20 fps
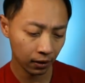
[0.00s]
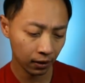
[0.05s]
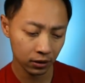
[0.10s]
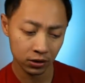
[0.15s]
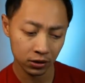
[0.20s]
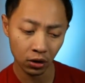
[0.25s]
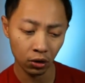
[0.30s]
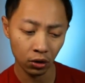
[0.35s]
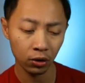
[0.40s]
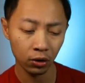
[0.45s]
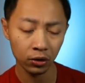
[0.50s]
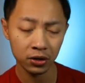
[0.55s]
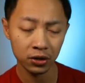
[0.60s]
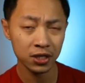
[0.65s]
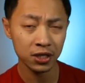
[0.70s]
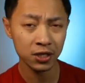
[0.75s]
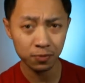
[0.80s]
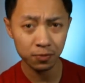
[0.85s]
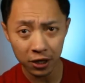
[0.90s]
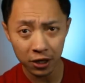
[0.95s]
so
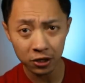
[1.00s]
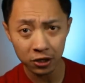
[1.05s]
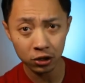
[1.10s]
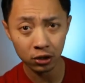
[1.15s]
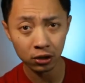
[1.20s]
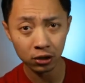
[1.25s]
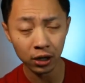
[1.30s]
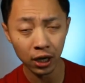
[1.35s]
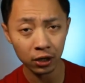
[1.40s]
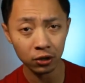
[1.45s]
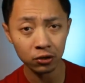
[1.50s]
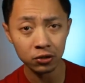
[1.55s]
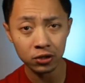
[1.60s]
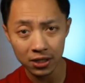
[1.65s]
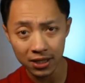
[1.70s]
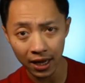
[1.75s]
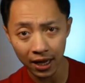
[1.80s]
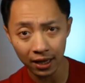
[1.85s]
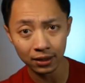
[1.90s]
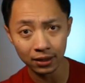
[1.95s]
just make sure that you
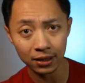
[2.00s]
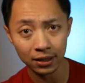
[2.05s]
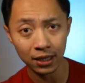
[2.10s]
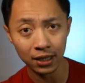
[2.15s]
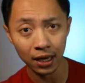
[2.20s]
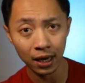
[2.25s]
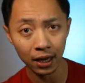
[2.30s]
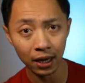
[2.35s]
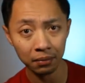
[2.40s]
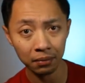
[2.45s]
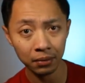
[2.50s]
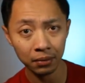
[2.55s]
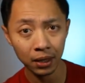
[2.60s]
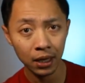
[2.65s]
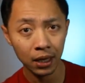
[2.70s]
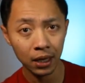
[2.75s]
set the time,